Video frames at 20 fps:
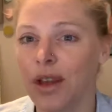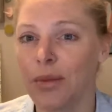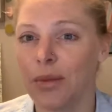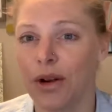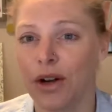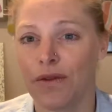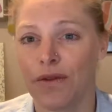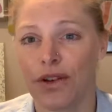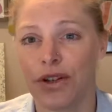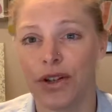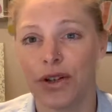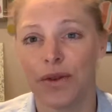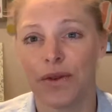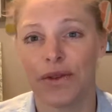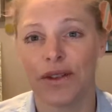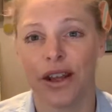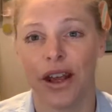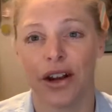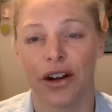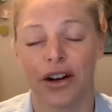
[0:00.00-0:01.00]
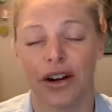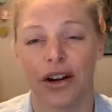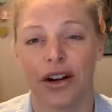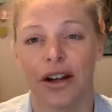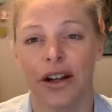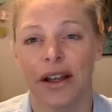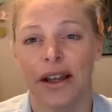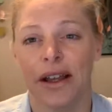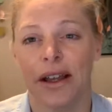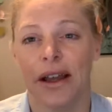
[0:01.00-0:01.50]
part of her newsletter,
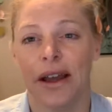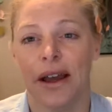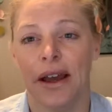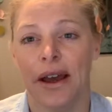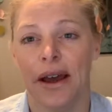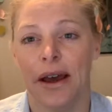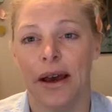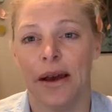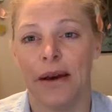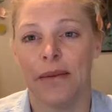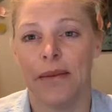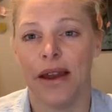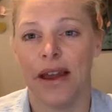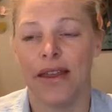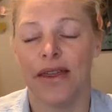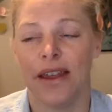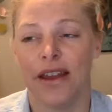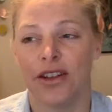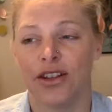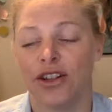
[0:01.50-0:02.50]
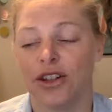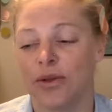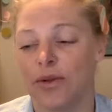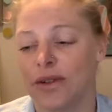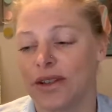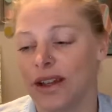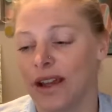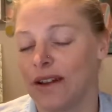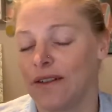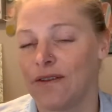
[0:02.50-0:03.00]
and then she
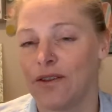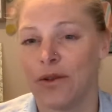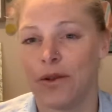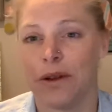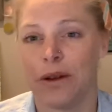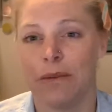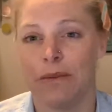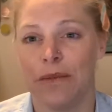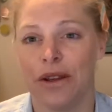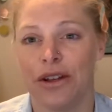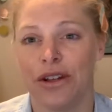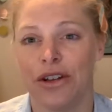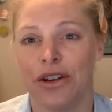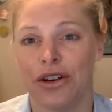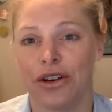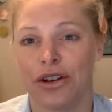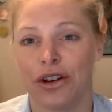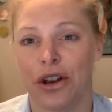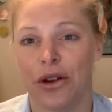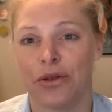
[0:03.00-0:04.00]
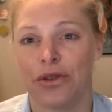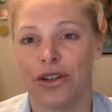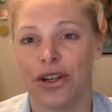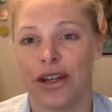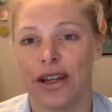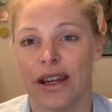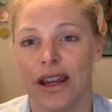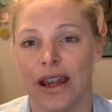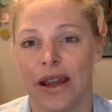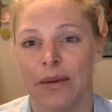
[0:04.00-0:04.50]
was kind of doing a mid-year
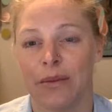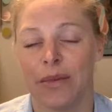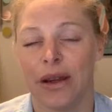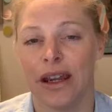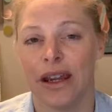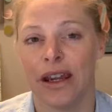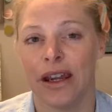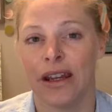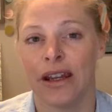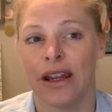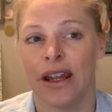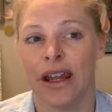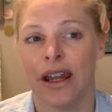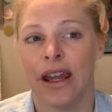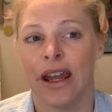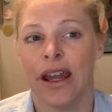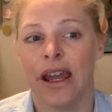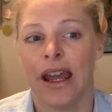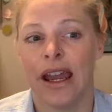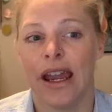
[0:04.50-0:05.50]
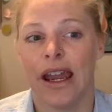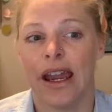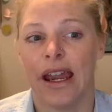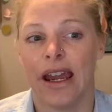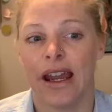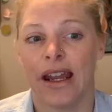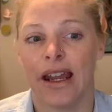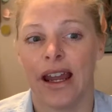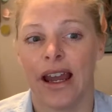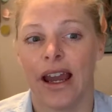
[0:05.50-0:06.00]
coaching campaign.
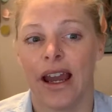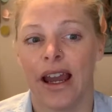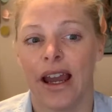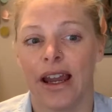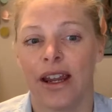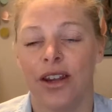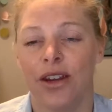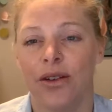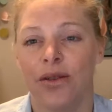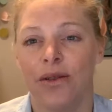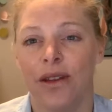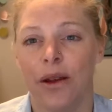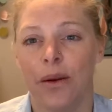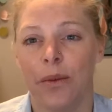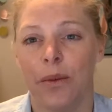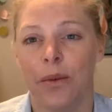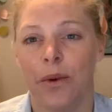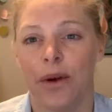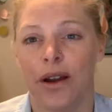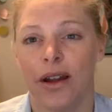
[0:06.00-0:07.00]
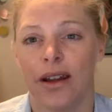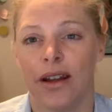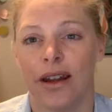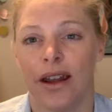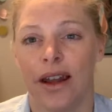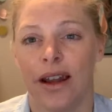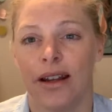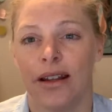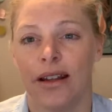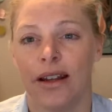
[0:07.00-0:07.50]
And I knew that what
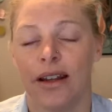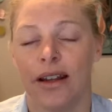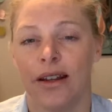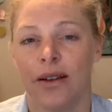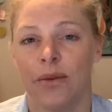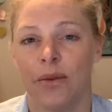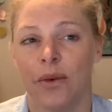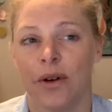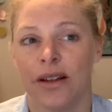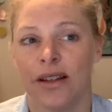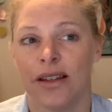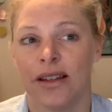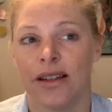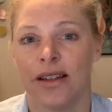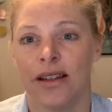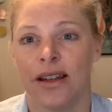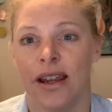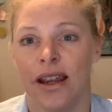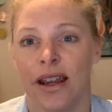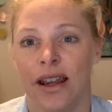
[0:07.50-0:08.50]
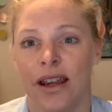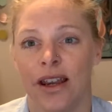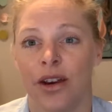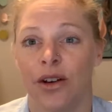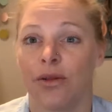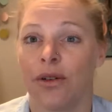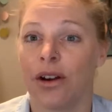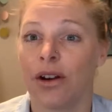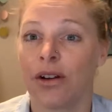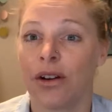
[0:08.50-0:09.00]
I needed wasn't a
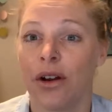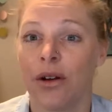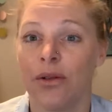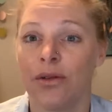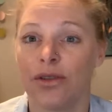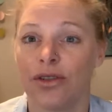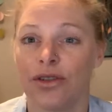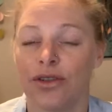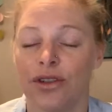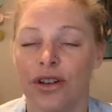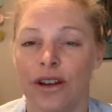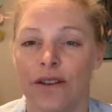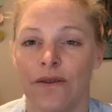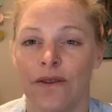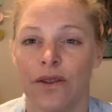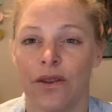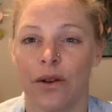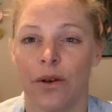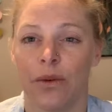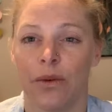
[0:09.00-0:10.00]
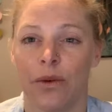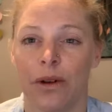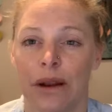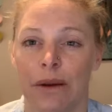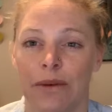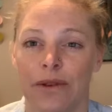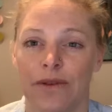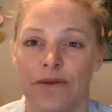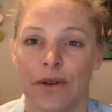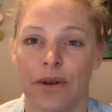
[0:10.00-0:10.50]
career coach, even though what I
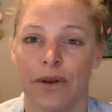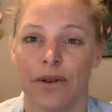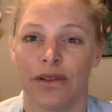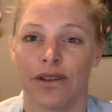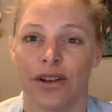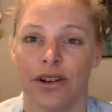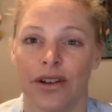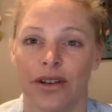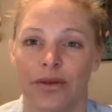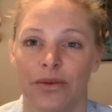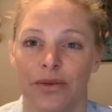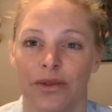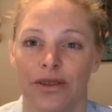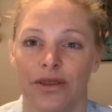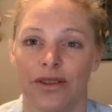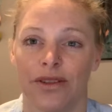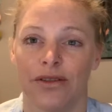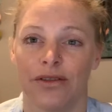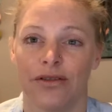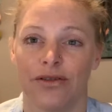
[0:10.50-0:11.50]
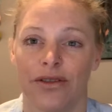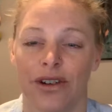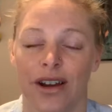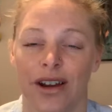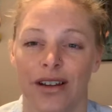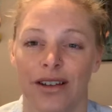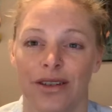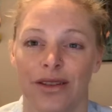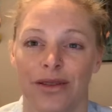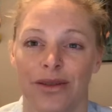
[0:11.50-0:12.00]
was focused on was
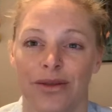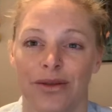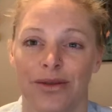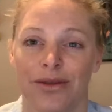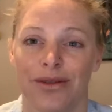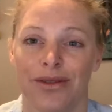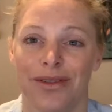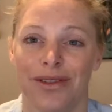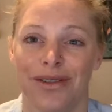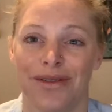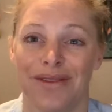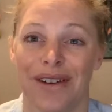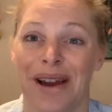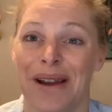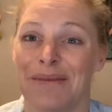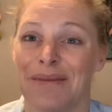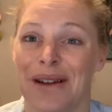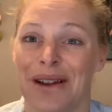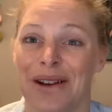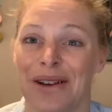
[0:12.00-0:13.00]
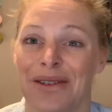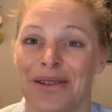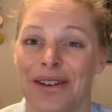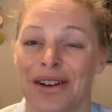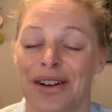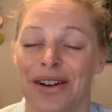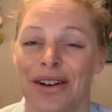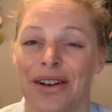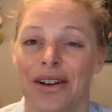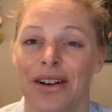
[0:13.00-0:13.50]
trying to define my
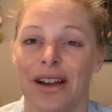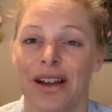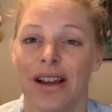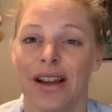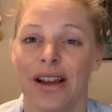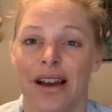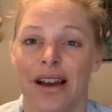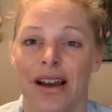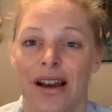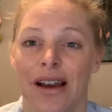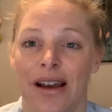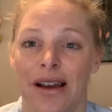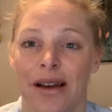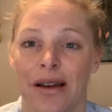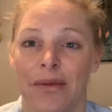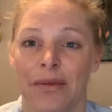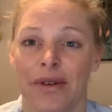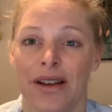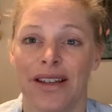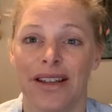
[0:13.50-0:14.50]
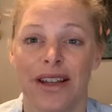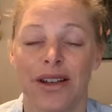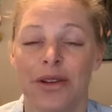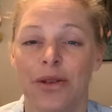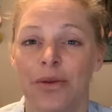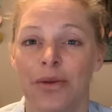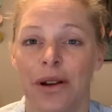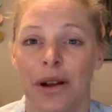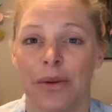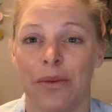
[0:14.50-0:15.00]
career, because I
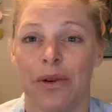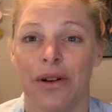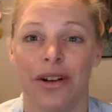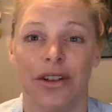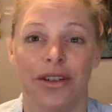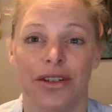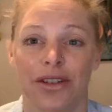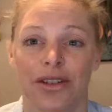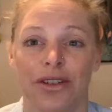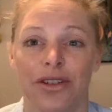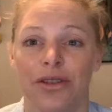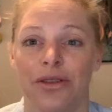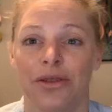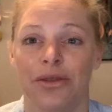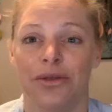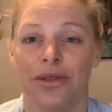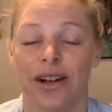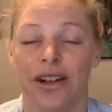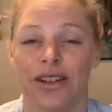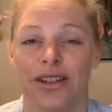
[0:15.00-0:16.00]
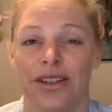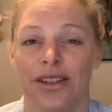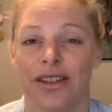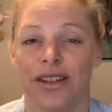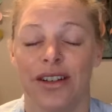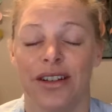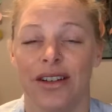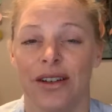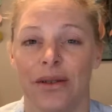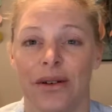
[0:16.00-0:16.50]
knew what I wanted to do. I just
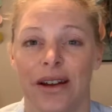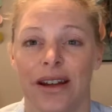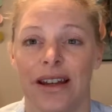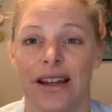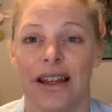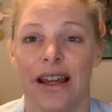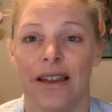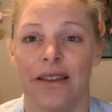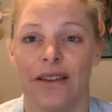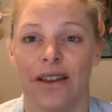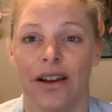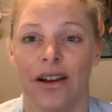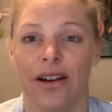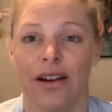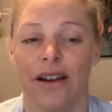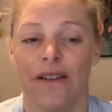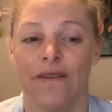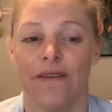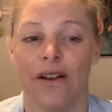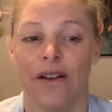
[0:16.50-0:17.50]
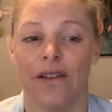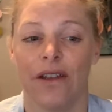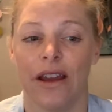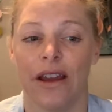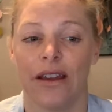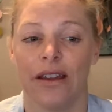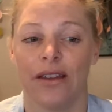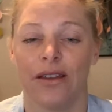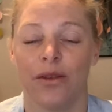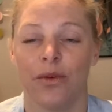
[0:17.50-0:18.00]
didn't know how to get there, and I felt
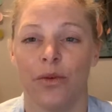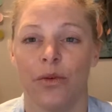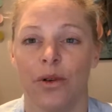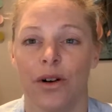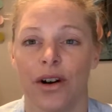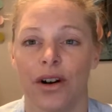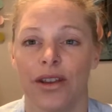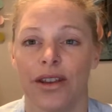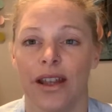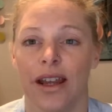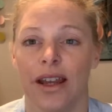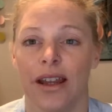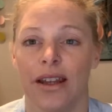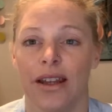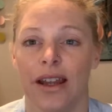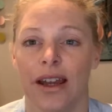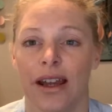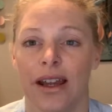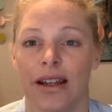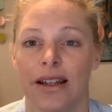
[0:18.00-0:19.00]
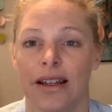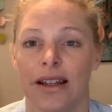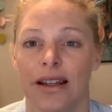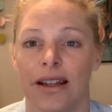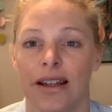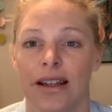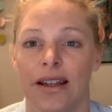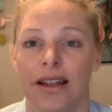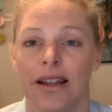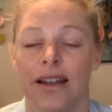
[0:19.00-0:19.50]
like the work that I
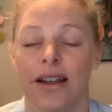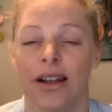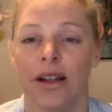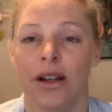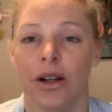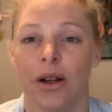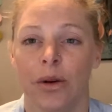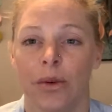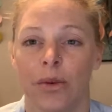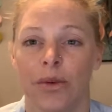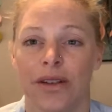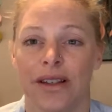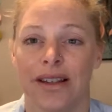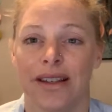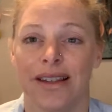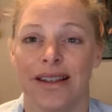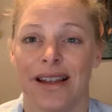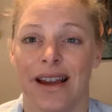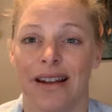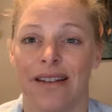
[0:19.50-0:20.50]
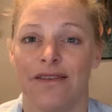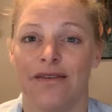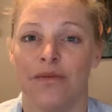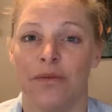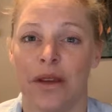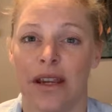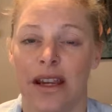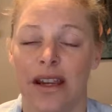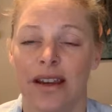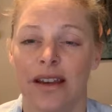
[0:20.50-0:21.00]
needed was inside of
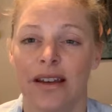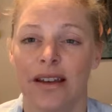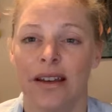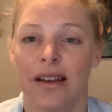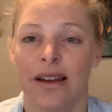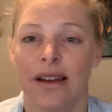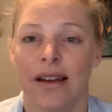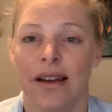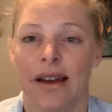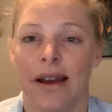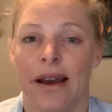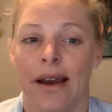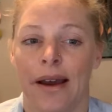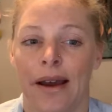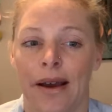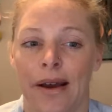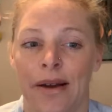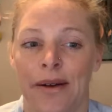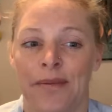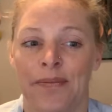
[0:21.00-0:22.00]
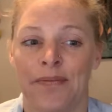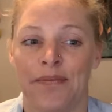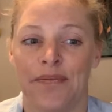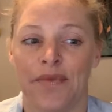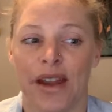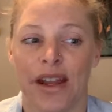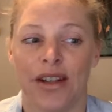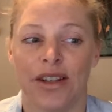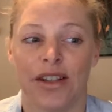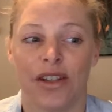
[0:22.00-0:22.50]
me.
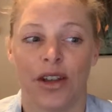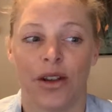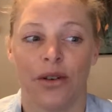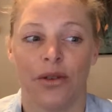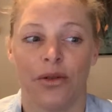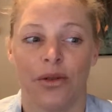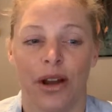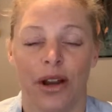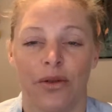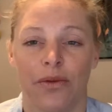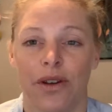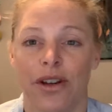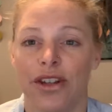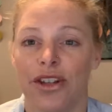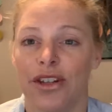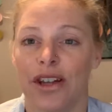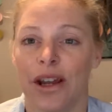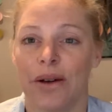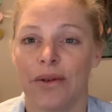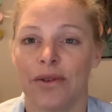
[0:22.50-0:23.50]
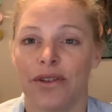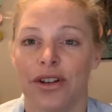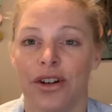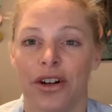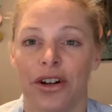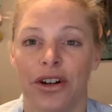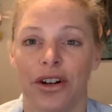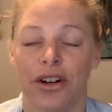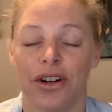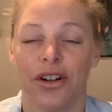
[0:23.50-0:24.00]
And so I reached out to
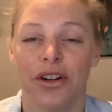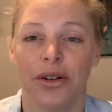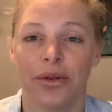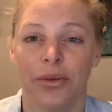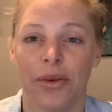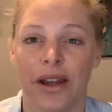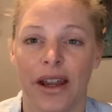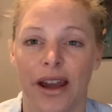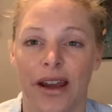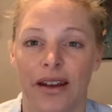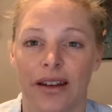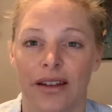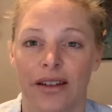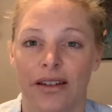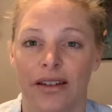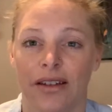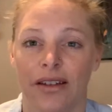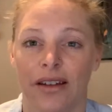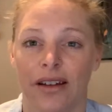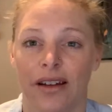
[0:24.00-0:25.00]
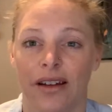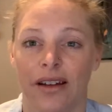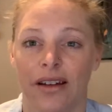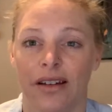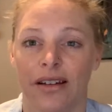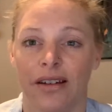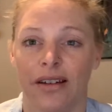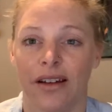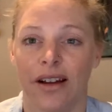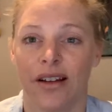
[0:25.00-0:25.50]
her. We had
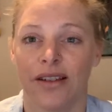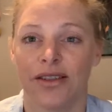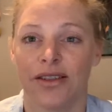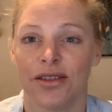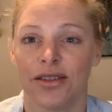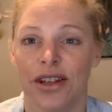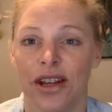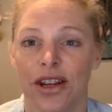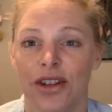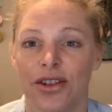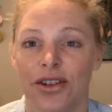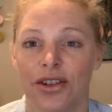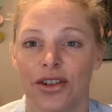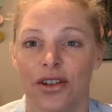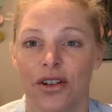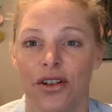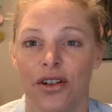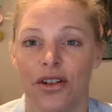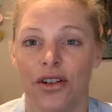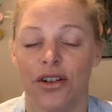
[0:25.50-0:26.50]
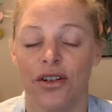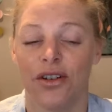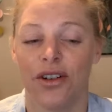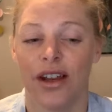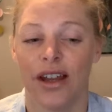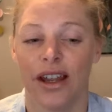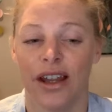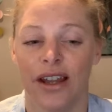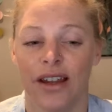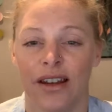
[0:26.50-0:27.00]
a consultation
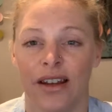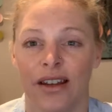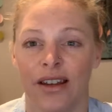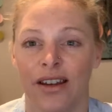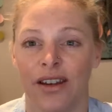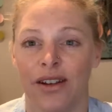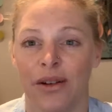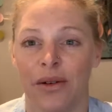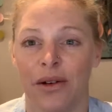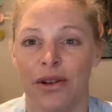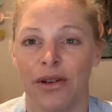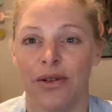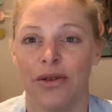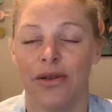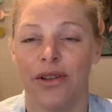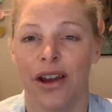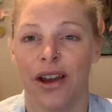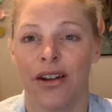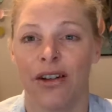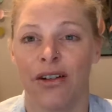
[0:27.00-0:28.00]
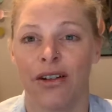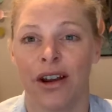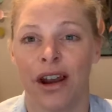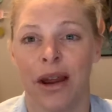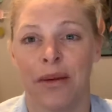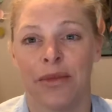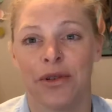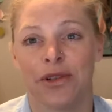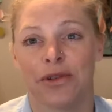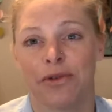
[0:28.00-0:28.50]
call, and I knew that our
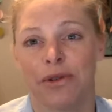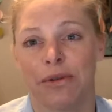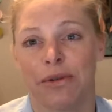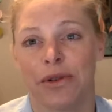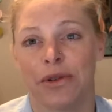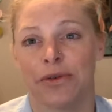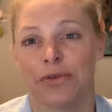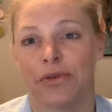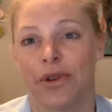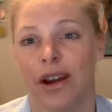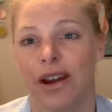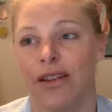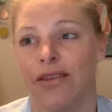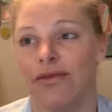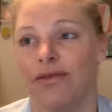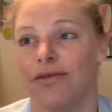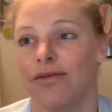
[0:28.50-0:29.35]
chemistry was right